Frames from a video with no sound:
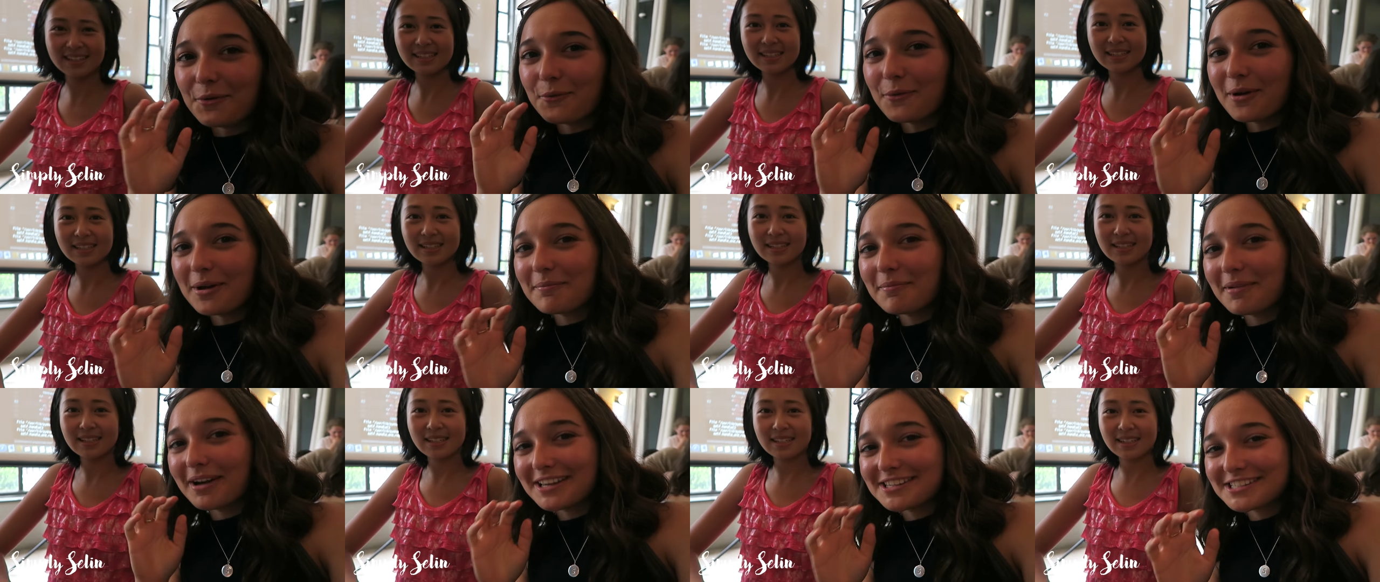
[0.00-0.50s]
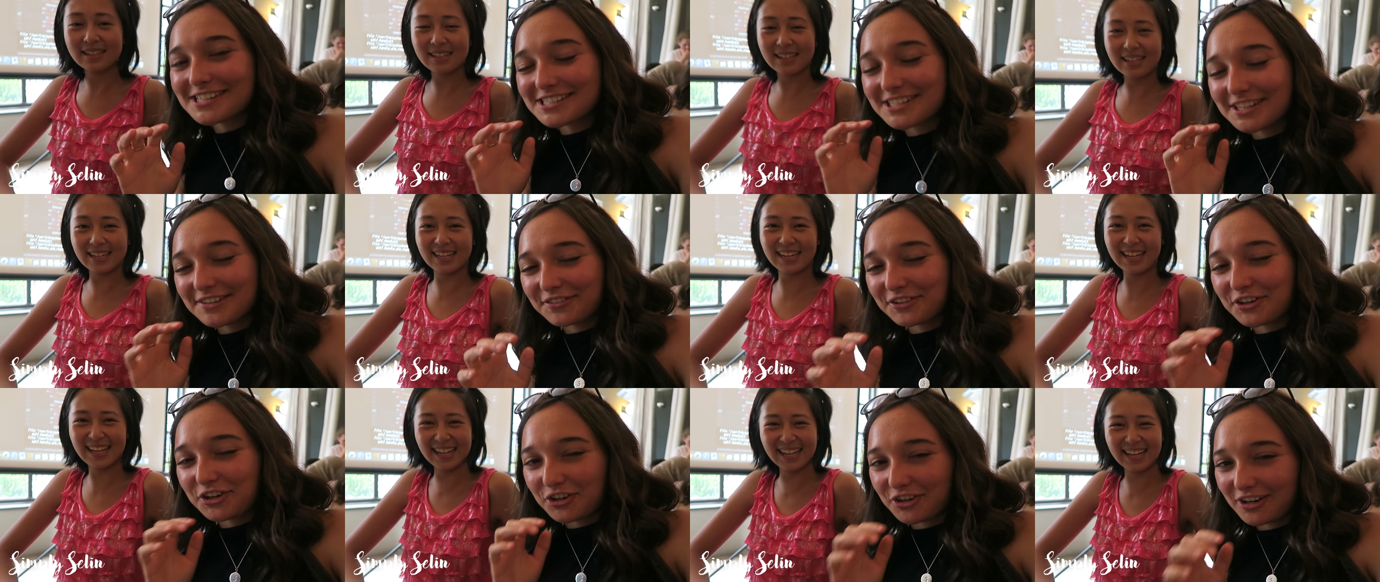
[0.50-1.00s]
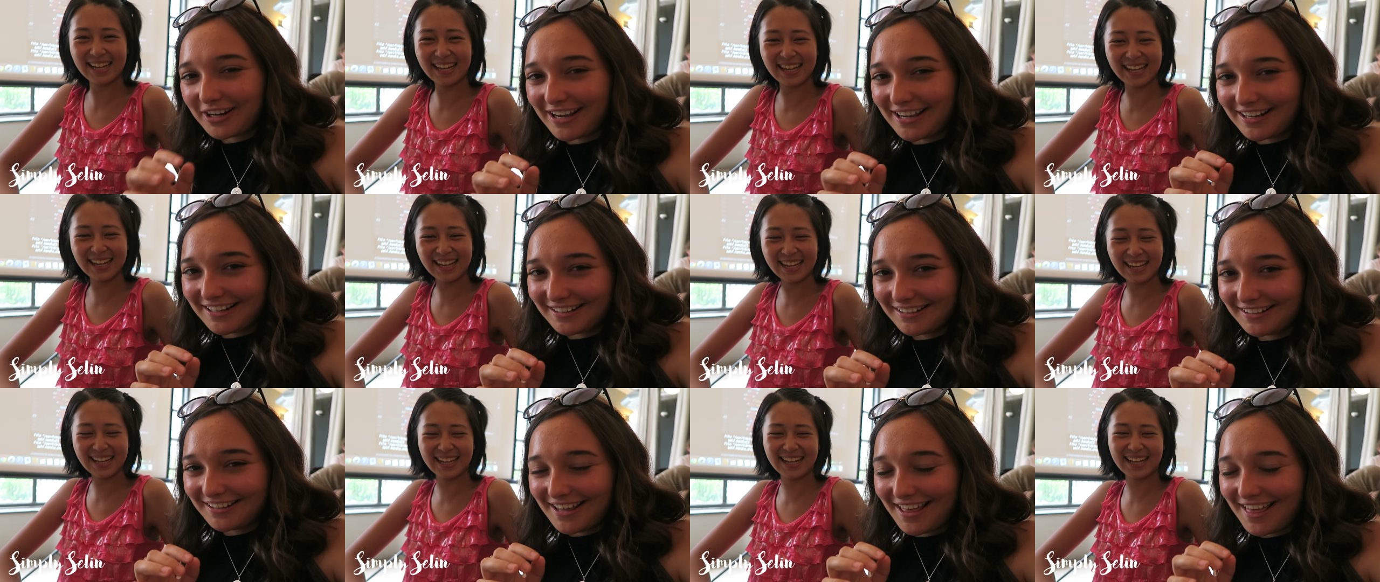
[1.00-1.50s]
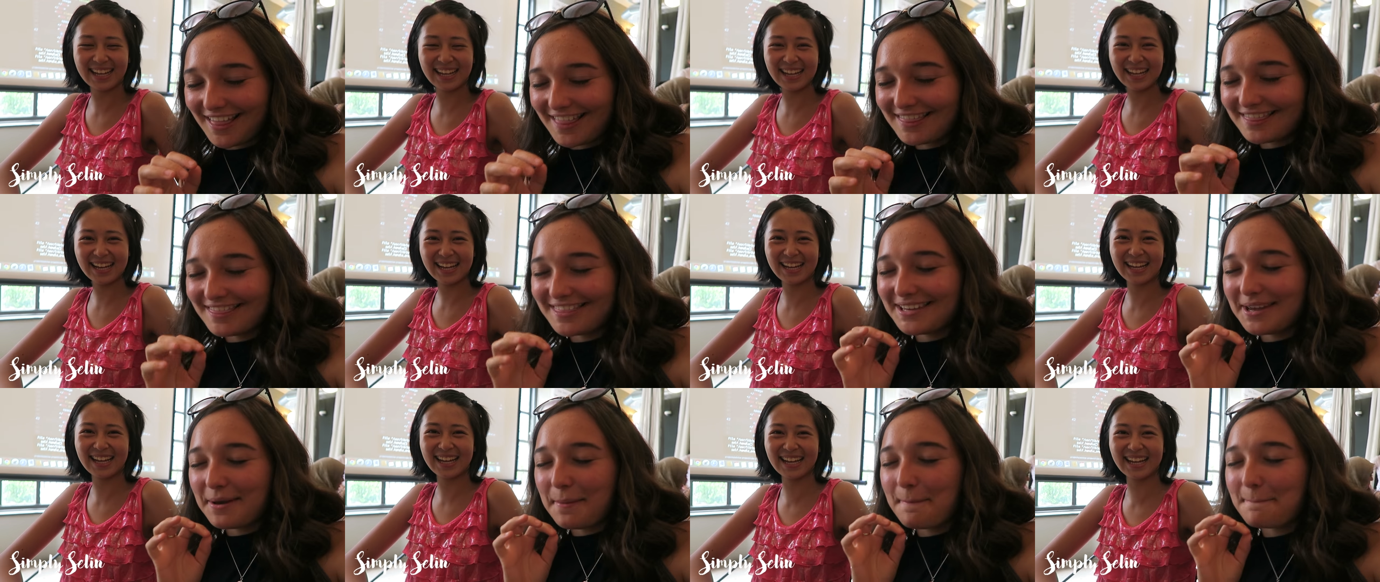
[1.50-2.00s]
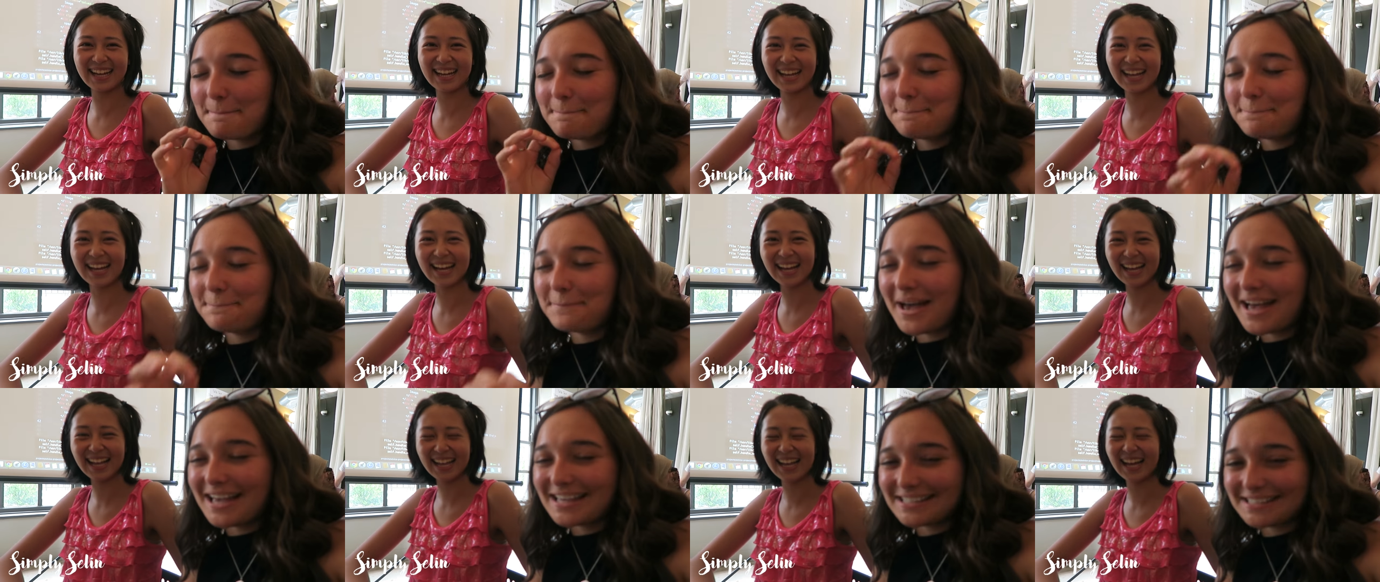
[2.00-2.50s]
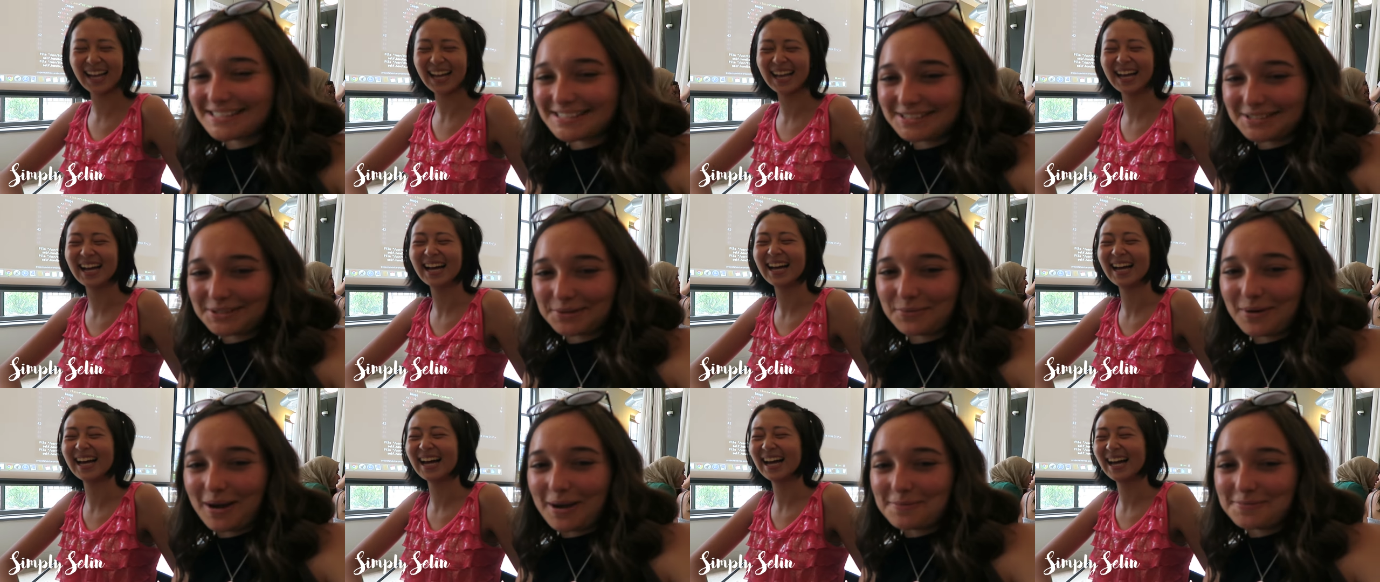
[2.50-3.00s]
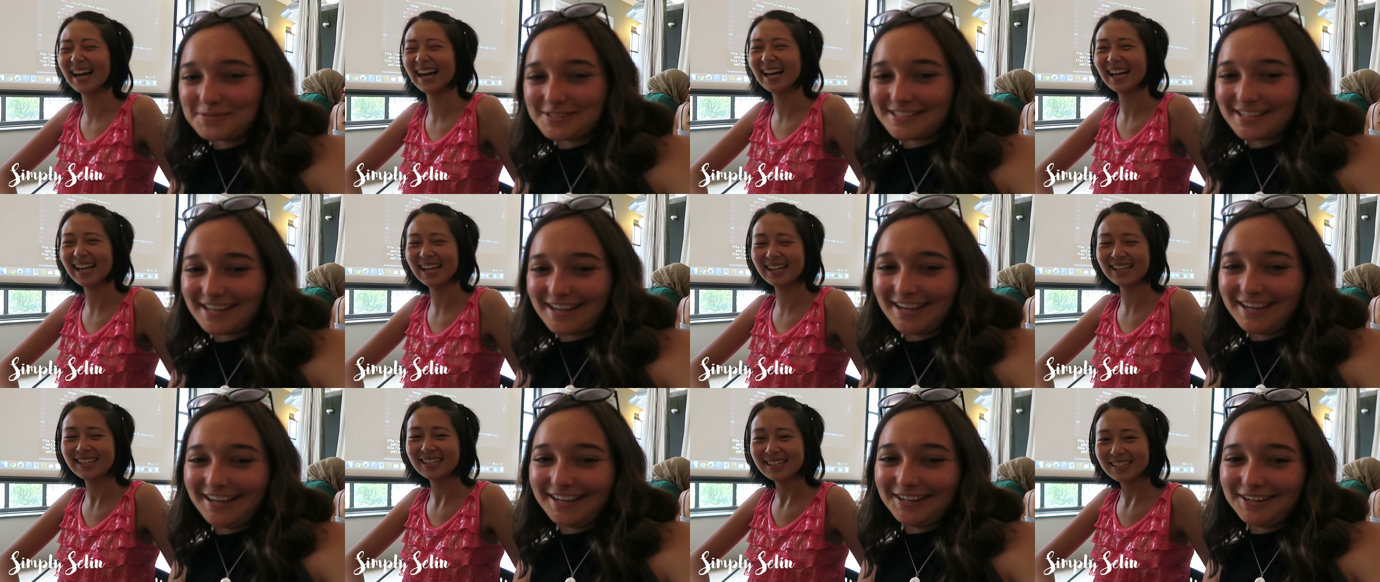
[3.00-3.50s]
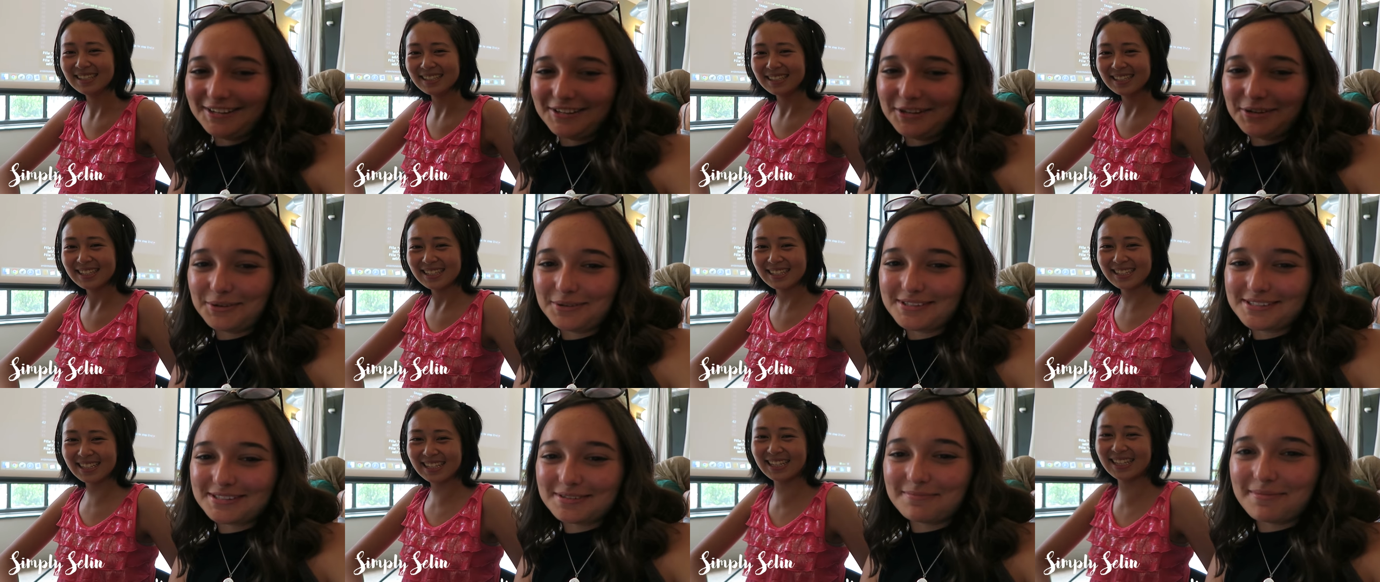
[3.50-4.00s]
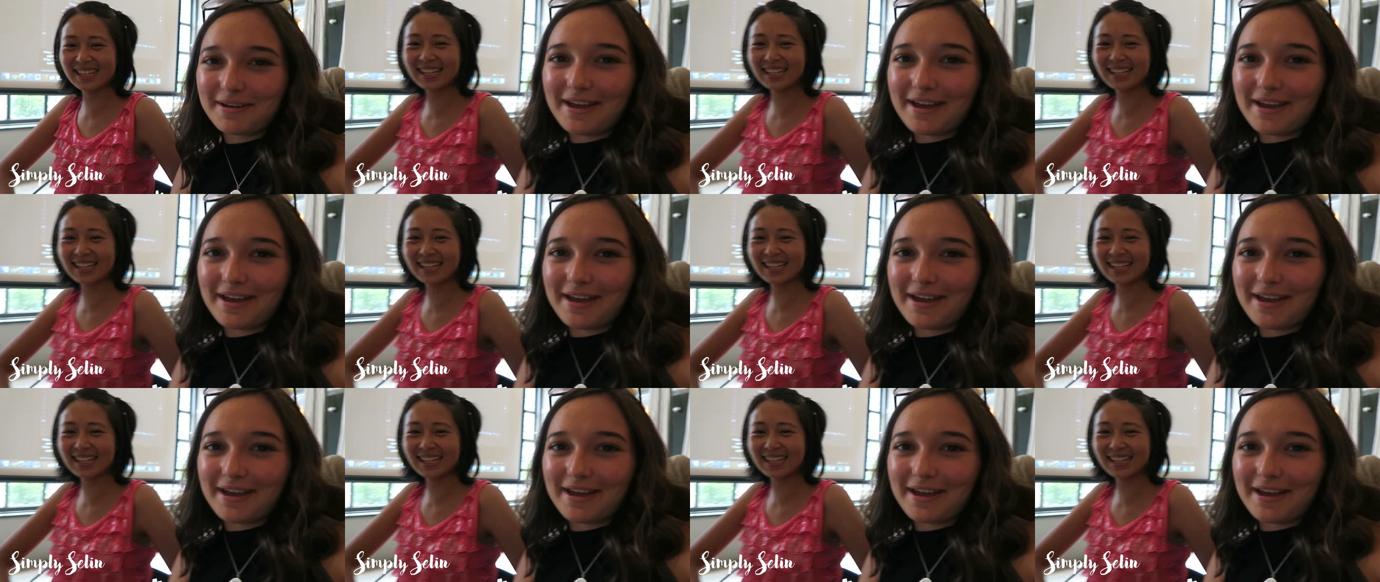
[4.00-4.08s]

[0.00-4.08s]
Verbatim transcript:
Speaker 1: We might just have created the best website known to